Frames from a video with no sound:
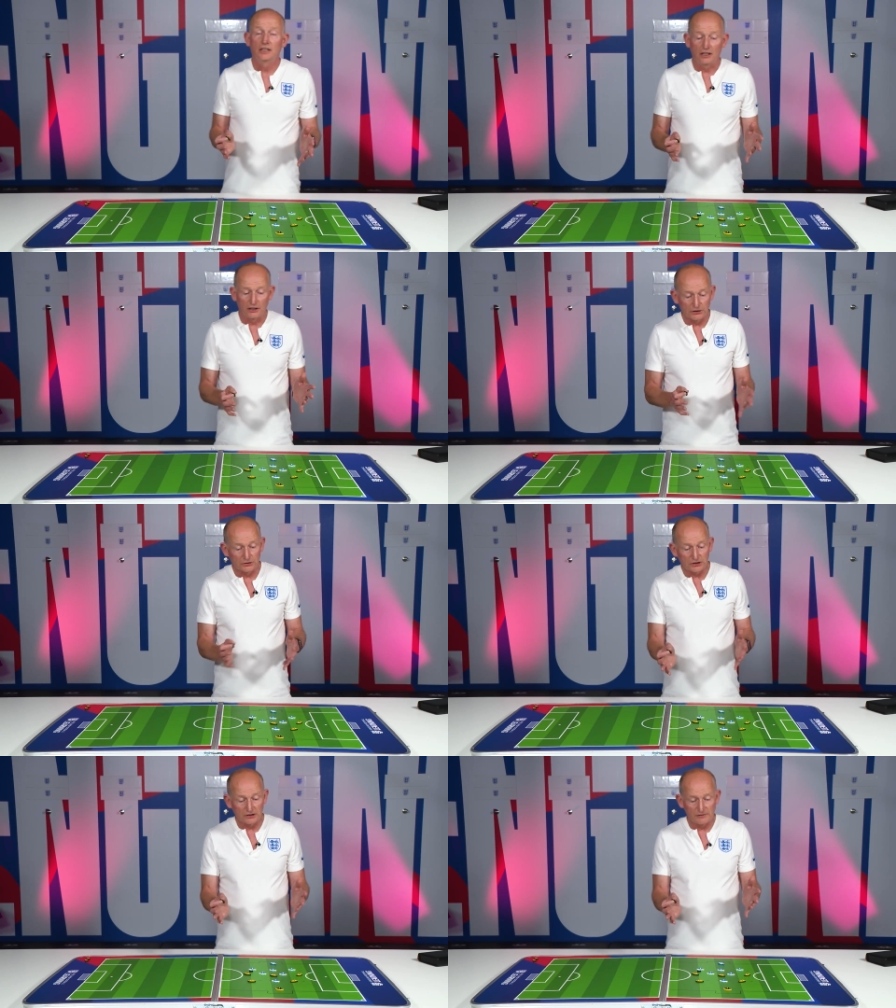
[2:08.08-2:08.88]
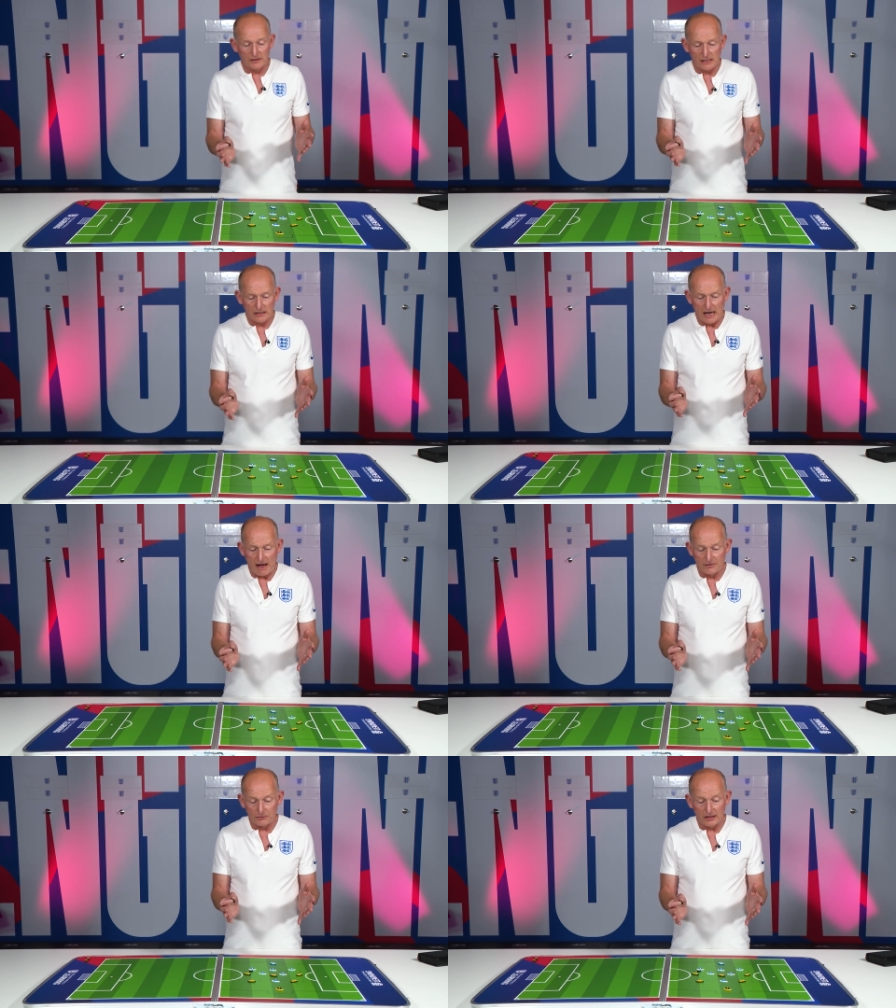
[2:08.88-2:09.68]
our youngsters
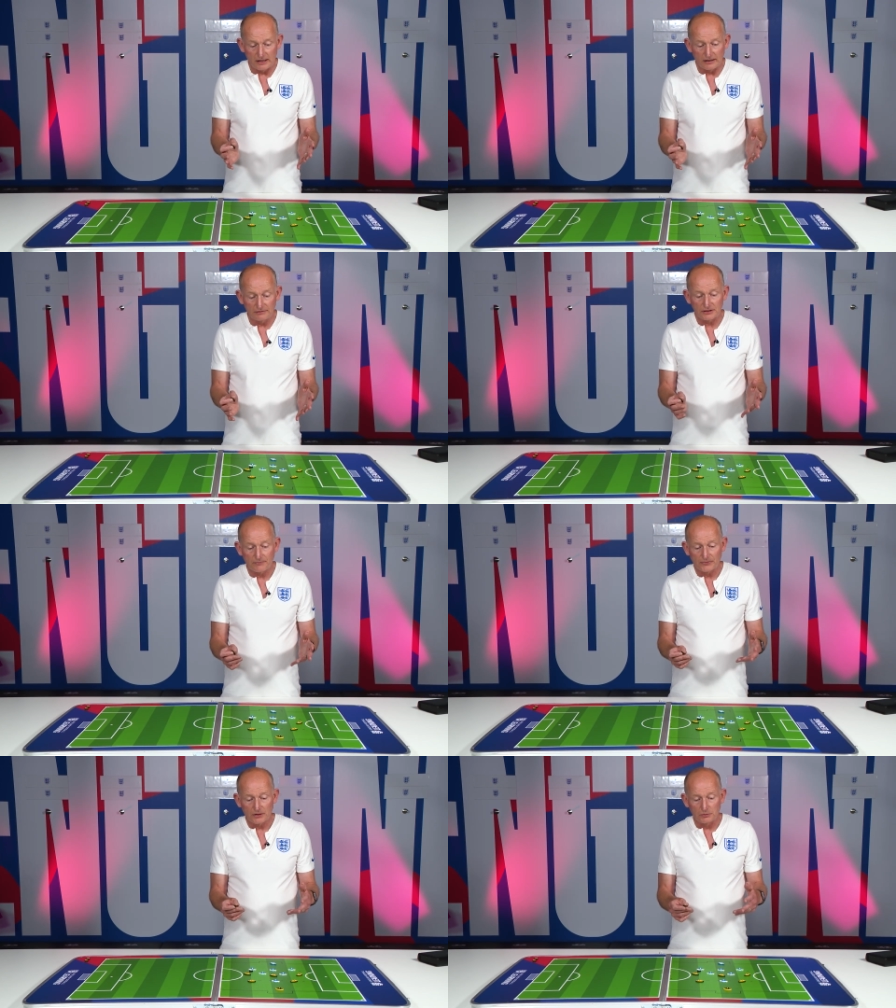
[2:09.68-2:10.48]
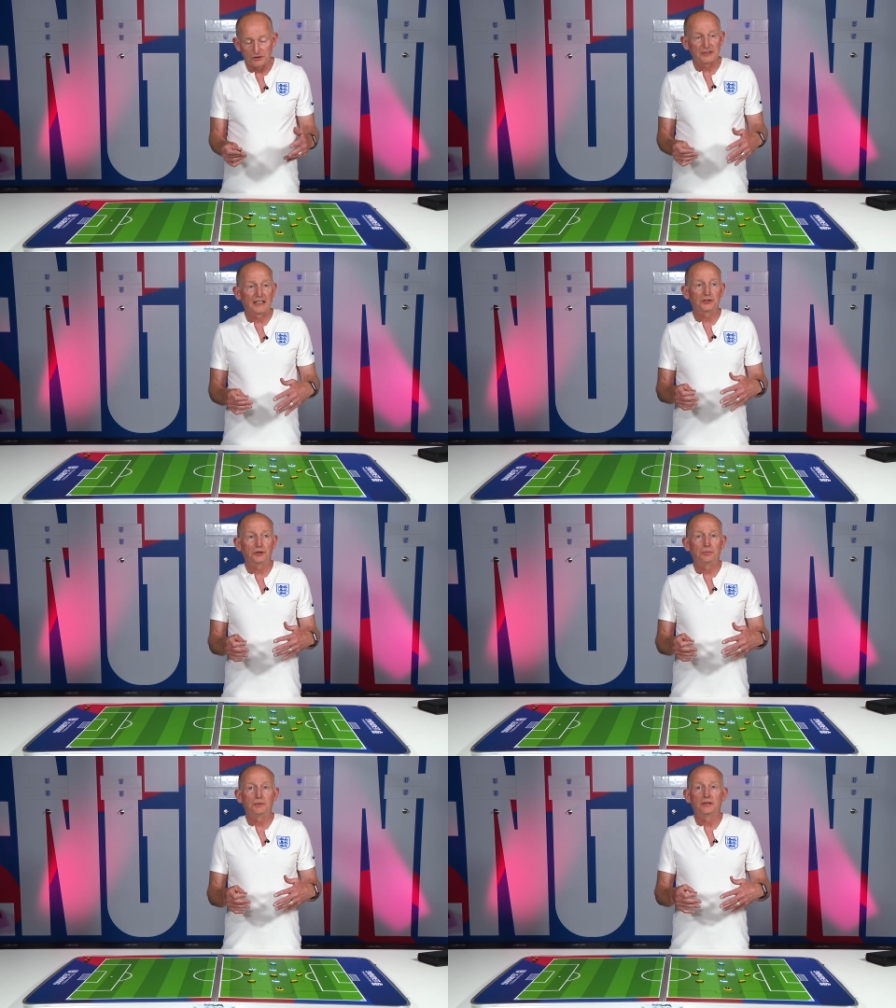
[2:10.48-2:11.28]
have arrived, we've set
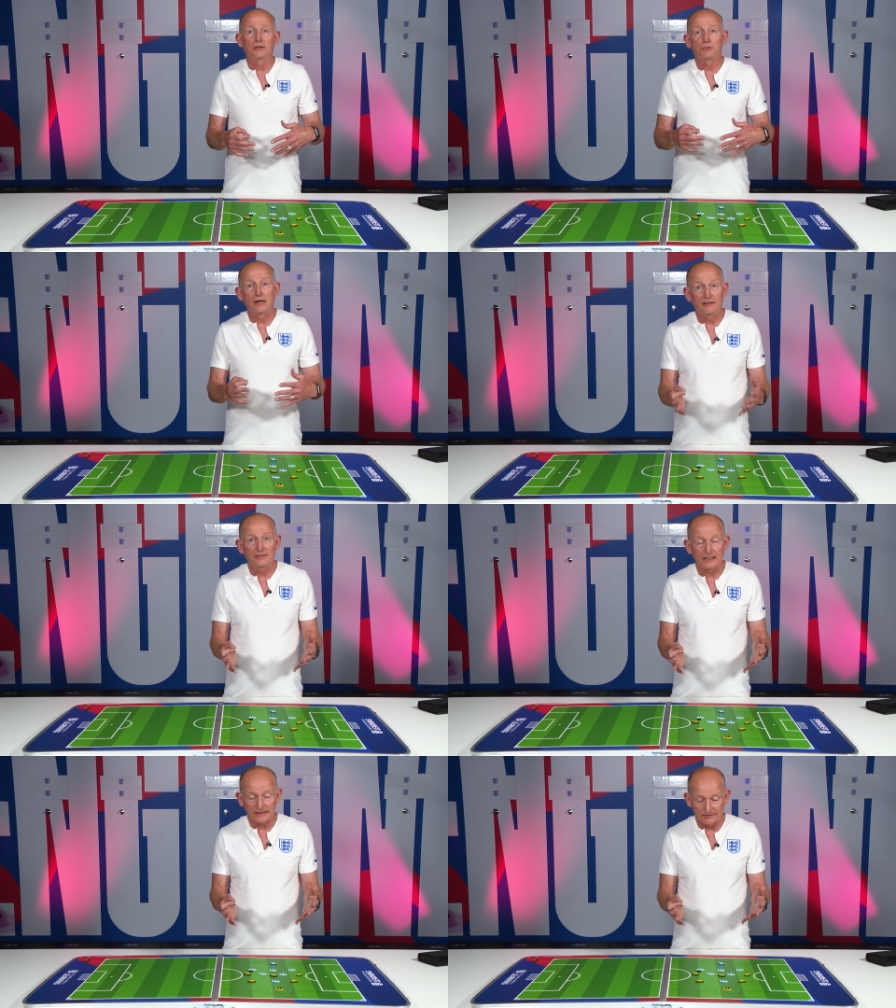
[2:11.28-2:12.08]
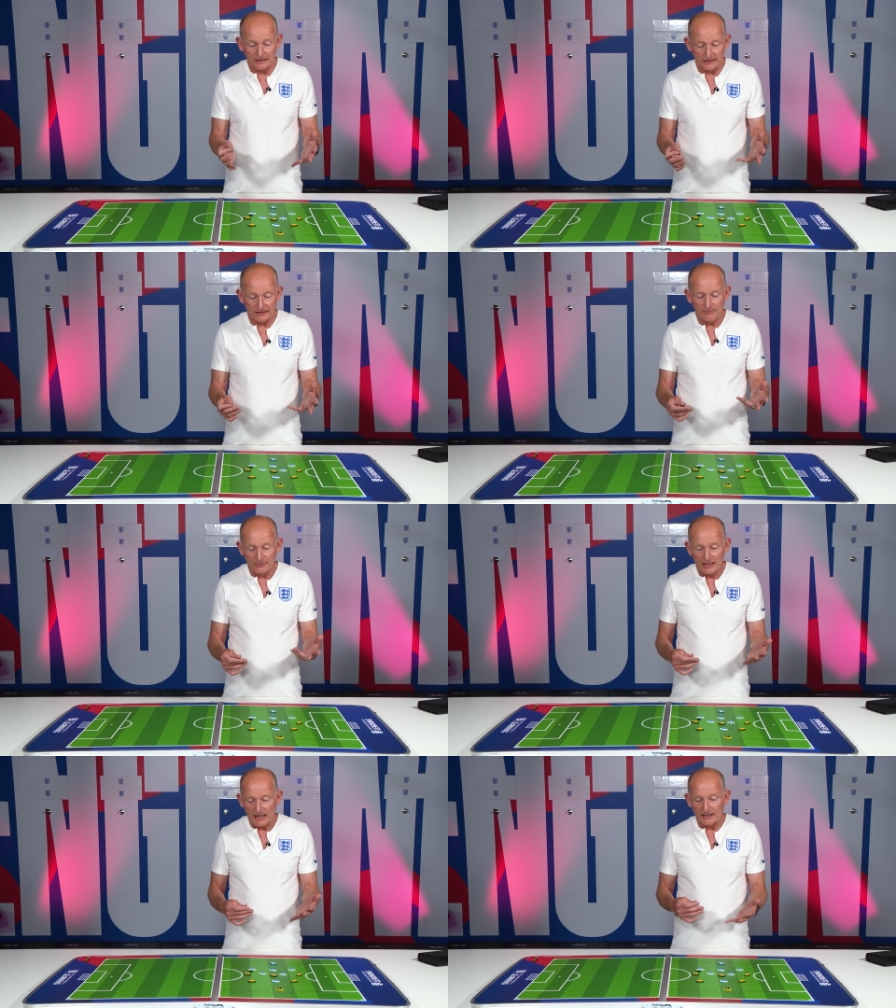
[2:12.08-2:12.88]
up an arrival activity,
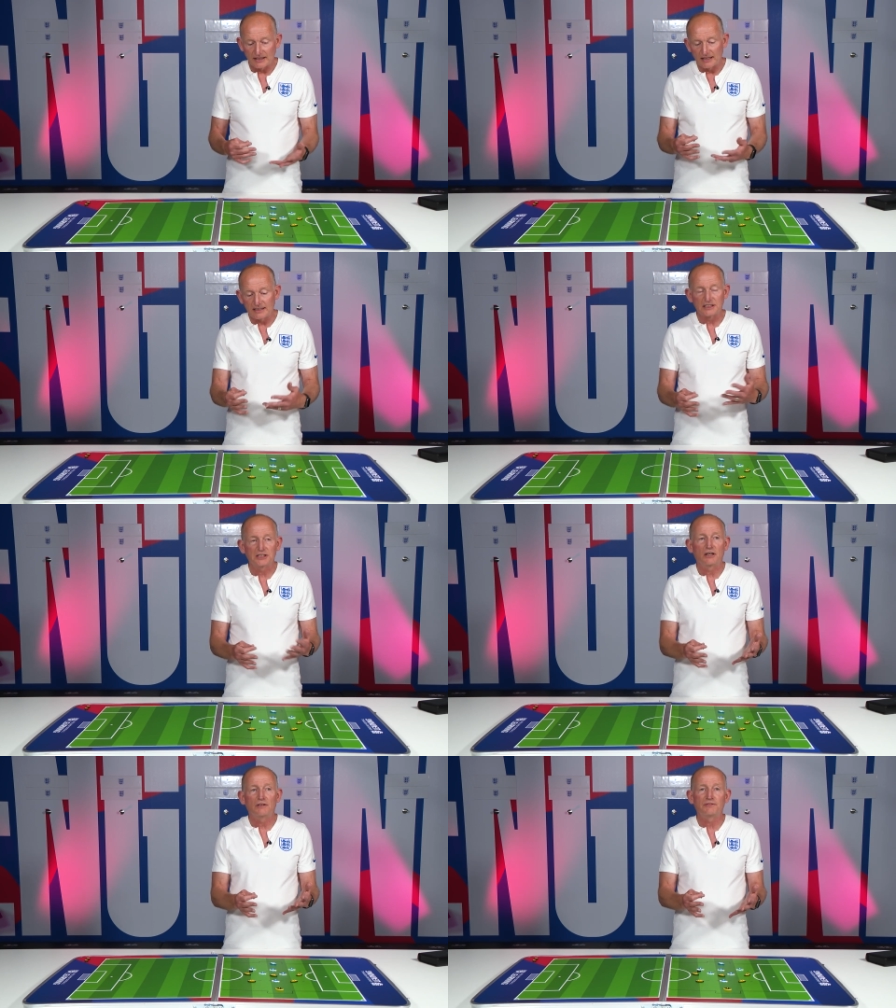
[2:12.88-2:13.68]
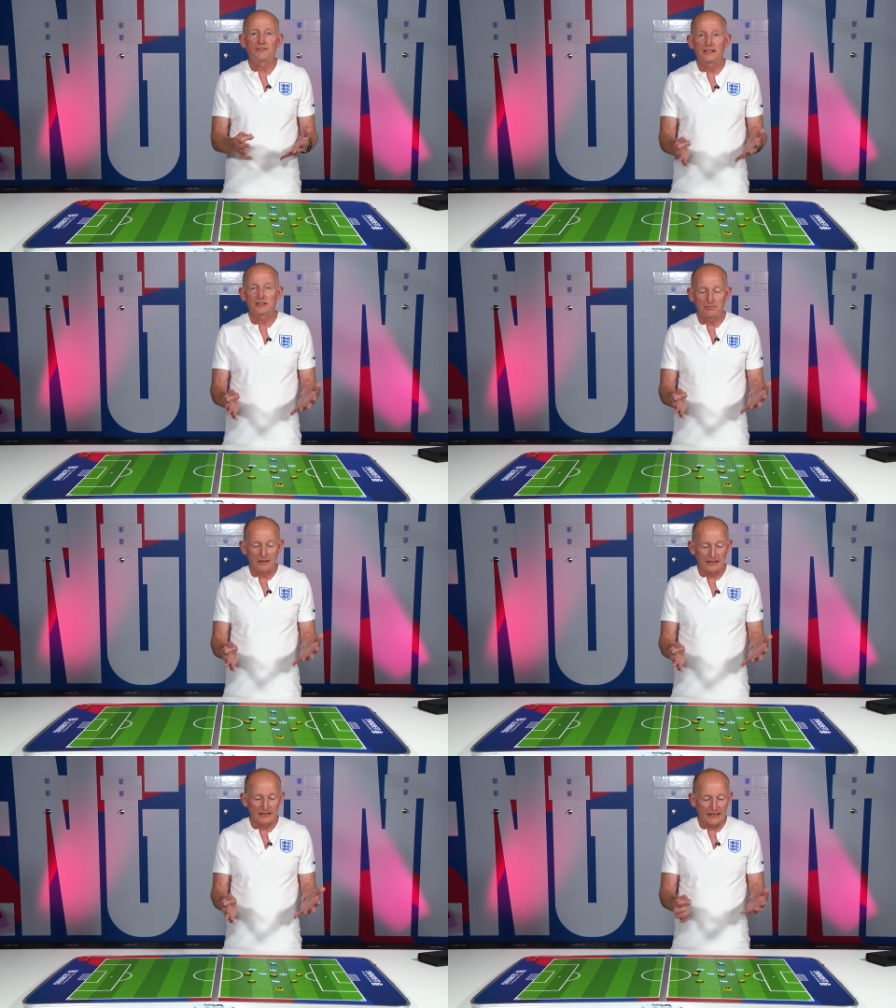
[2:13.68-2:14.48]
and then this is our first
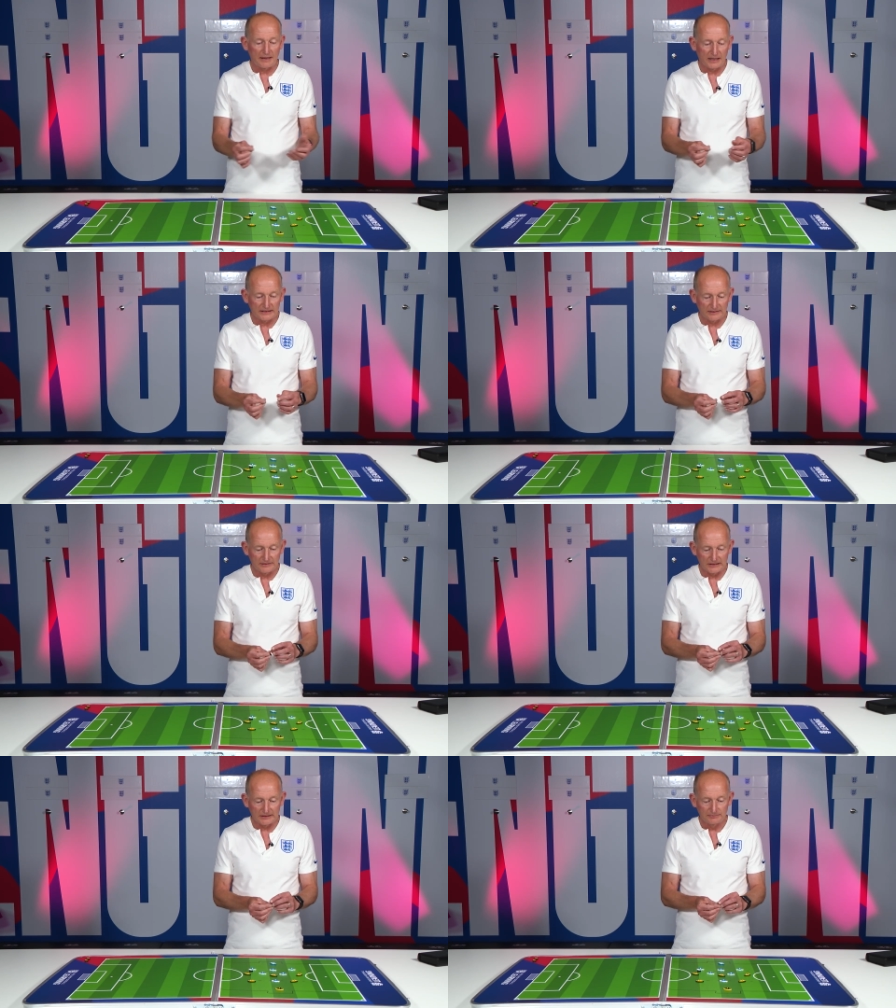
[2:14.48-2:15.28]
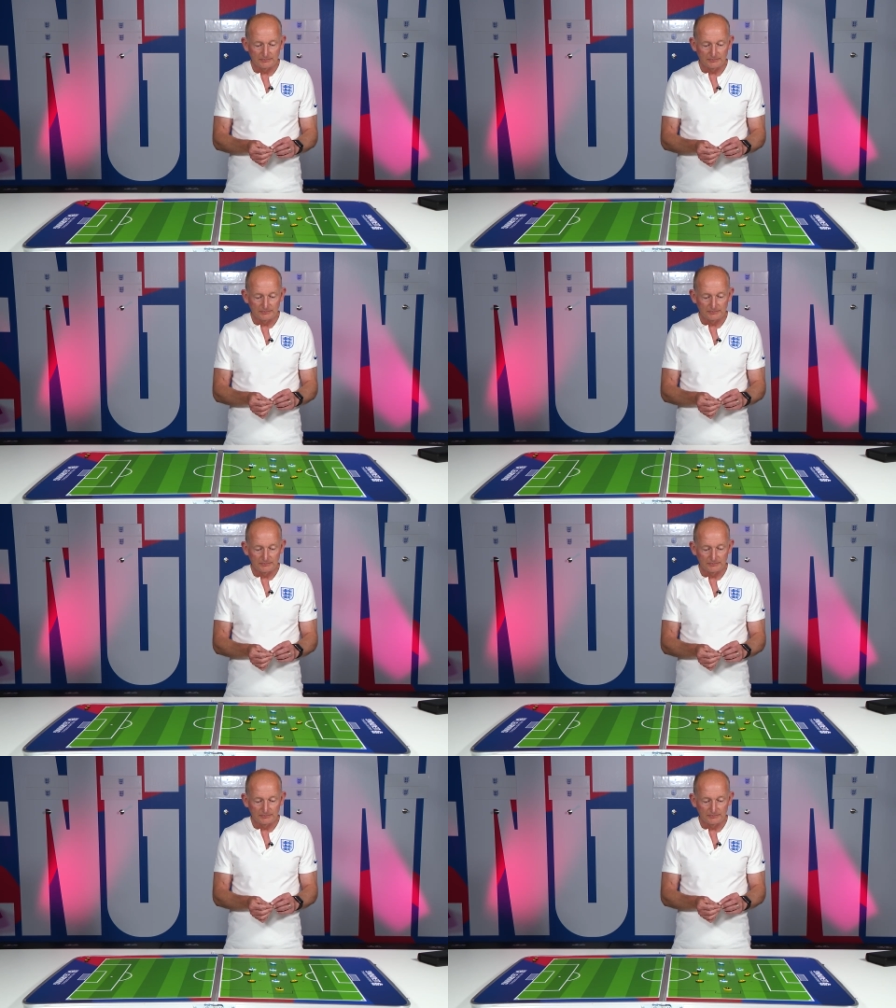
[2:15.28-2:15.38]
main game activity.